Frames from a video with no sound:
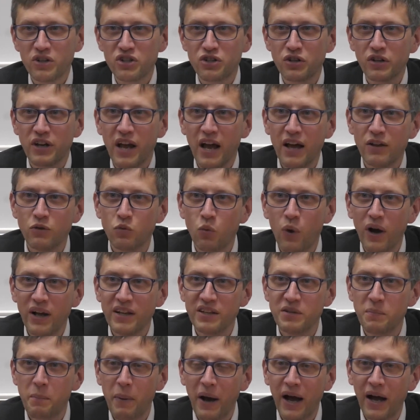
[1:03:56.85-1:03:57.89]
again
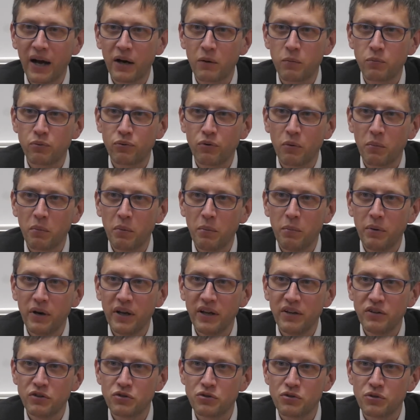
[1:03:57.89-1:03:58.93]
went back
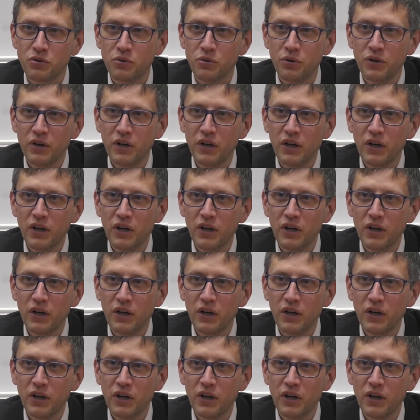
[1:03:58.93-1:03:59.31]
probably to